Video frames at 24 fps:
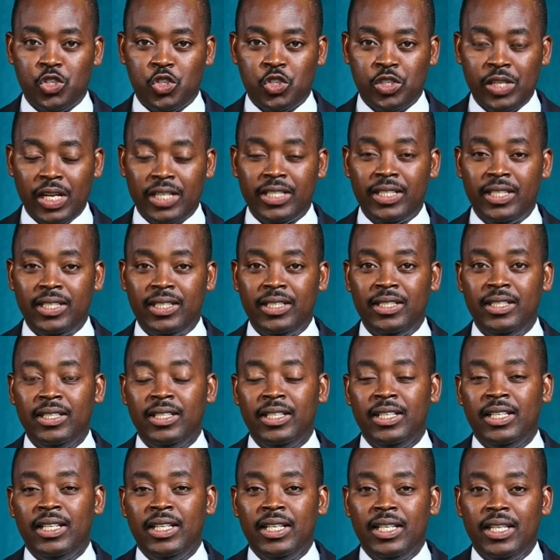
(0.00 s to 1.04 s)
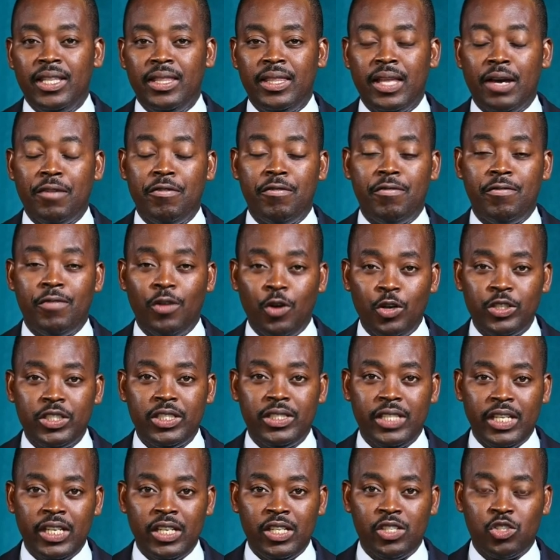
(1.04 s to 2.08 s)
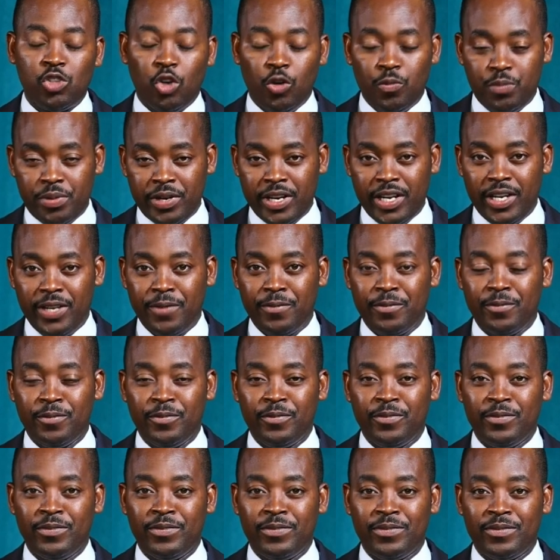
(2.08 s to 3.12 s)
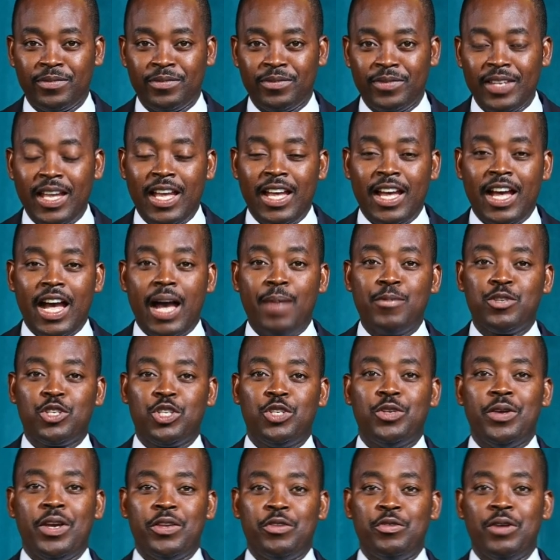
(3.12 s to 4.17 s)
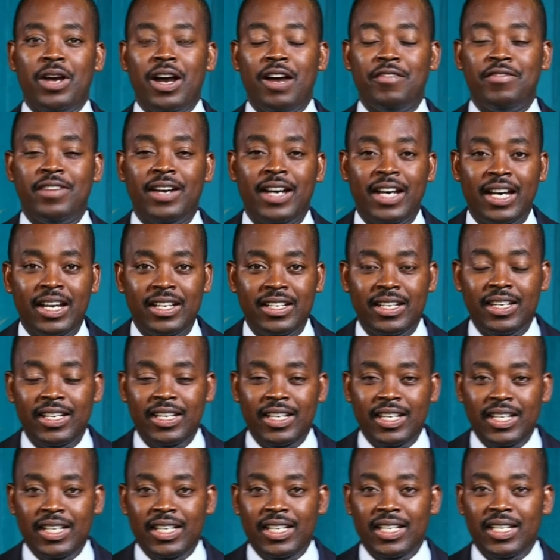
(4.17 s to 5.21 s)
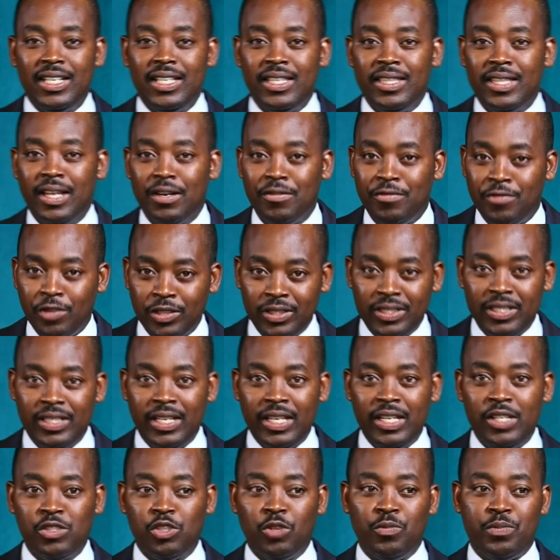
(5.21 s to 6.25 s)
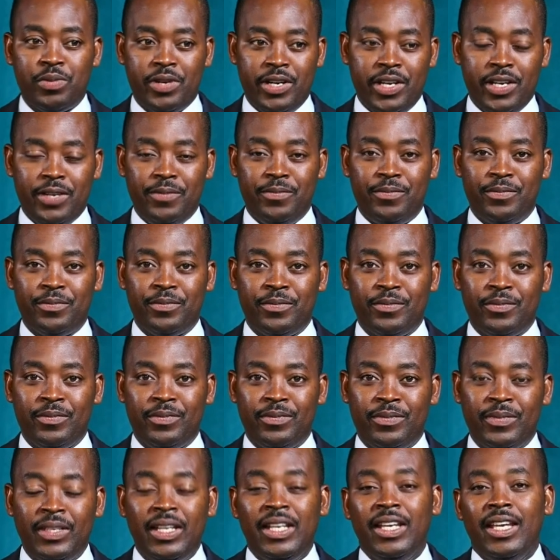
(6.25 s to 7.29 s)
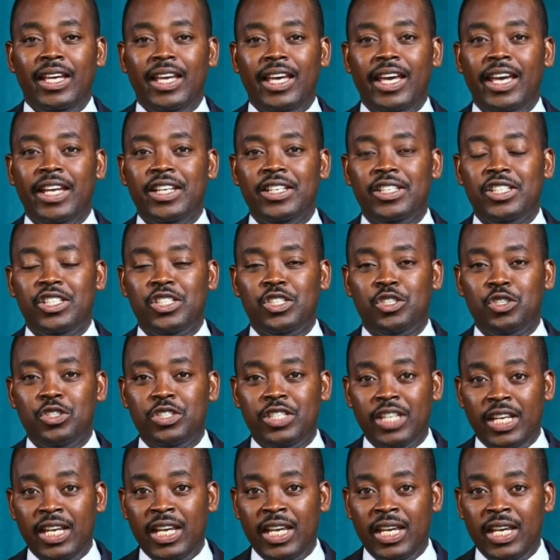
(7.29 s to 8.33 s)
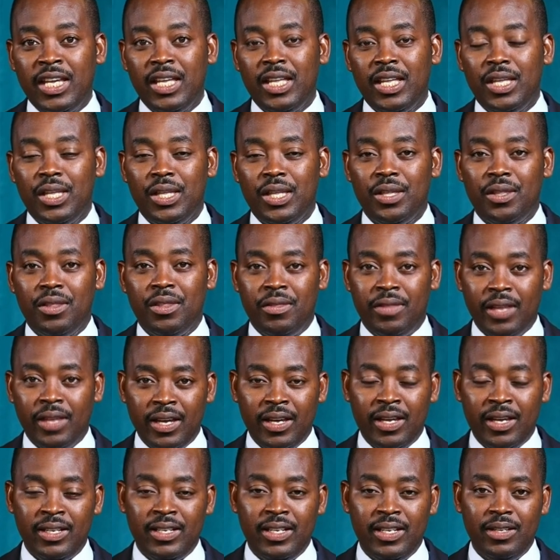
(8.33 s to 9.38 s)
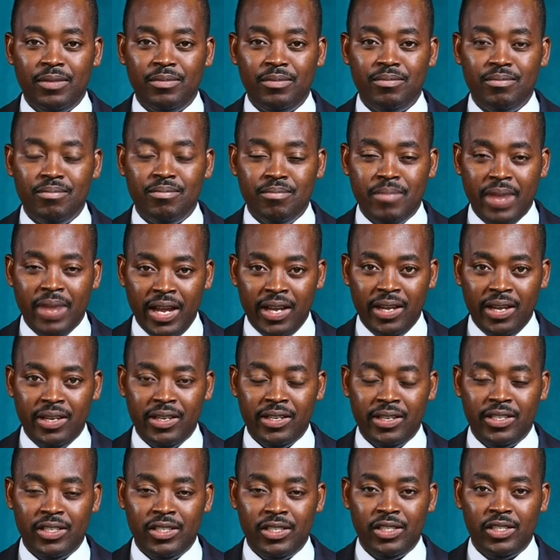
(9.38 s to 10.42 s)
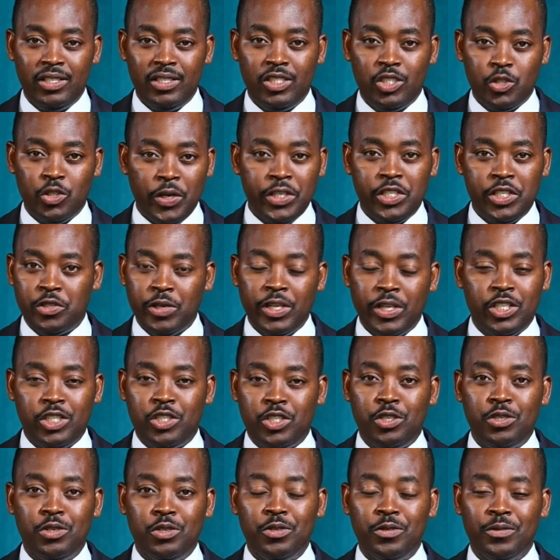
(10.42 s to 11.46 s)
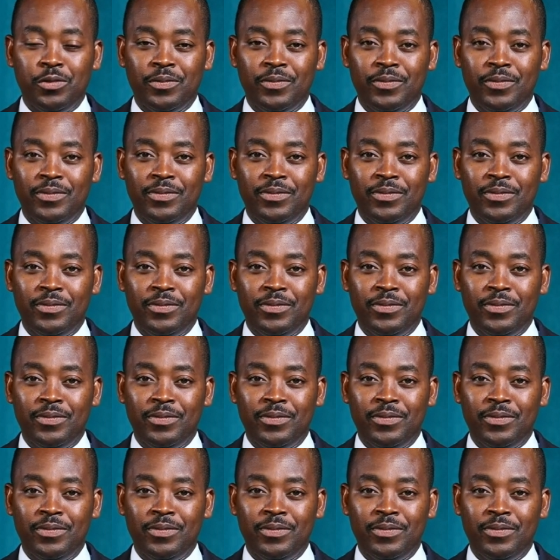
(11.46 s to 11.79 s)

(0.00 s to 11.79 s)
starting the 40 days of prayer. I'm sure you have heard the 40 days of prayer. And today, 3rd May 2022,